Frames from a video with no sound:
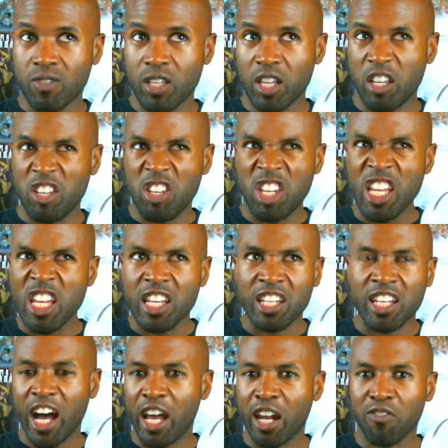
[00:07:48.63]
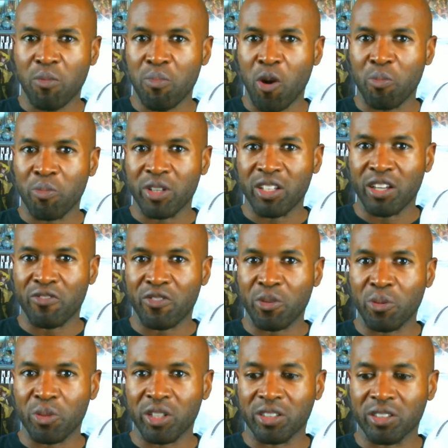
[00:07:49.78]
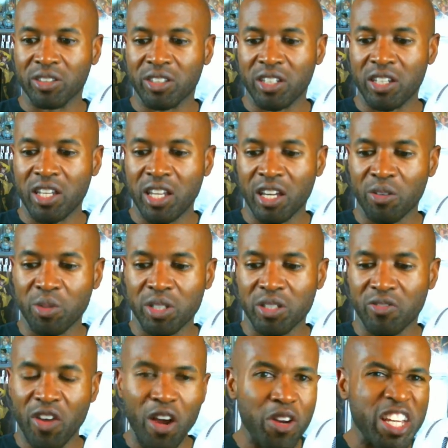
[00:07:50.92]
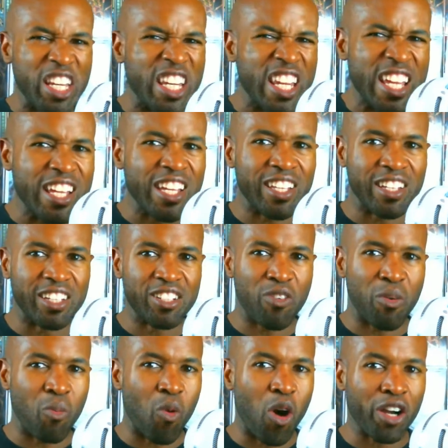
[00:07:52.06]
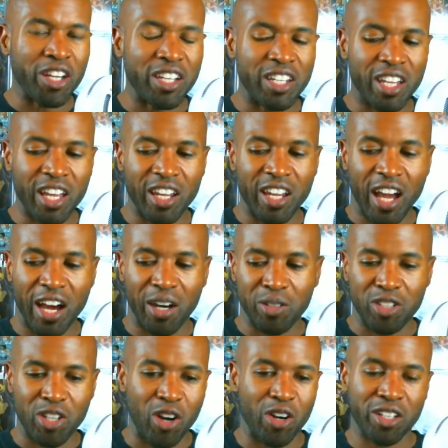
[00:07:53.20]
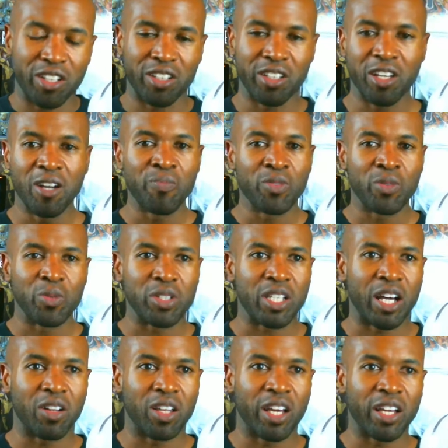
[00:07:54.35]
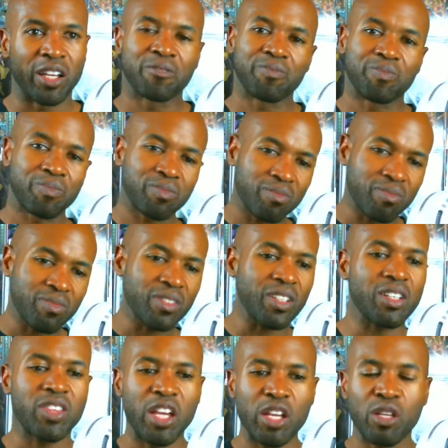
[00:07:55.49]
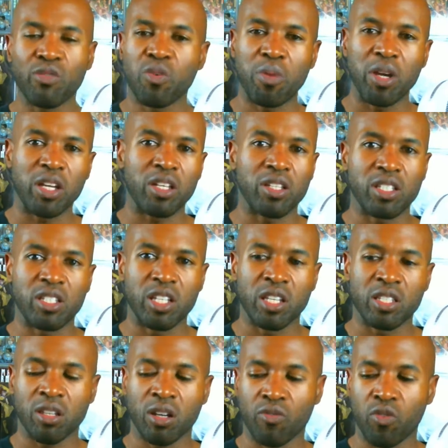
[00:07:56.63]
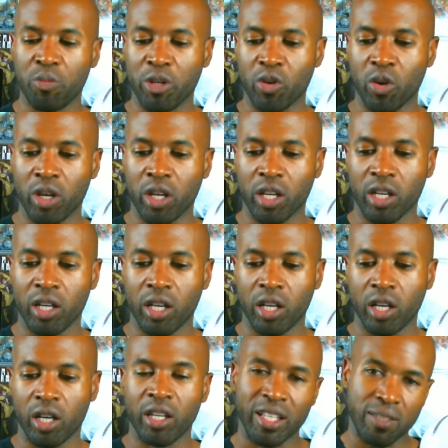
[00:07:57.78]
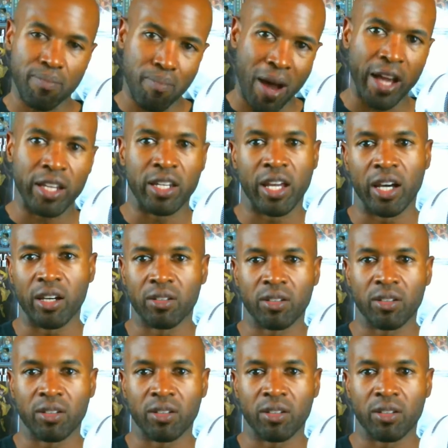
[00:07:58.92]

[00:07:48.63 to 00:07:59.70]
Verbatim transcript: a Negan kind of a moment, if you will. It was very Neganish from Walking Dead. How Tarkin was all like, "Thank you for making this Death Star for me, Krennic. That's mine now.